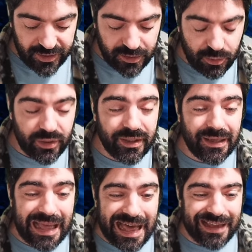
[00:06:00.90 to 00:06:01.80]
take a look
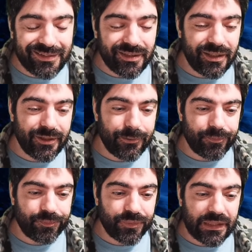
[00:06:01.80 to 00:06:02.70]
at
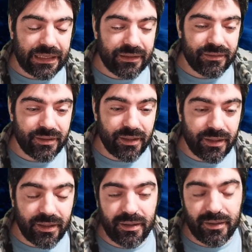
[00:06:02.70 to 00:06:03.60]

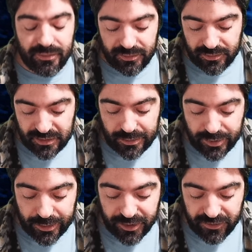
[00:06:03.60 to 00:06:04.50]
the
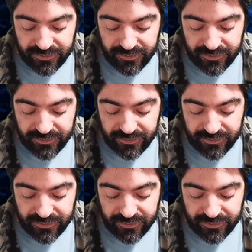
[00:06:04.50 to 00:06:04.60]
upcoming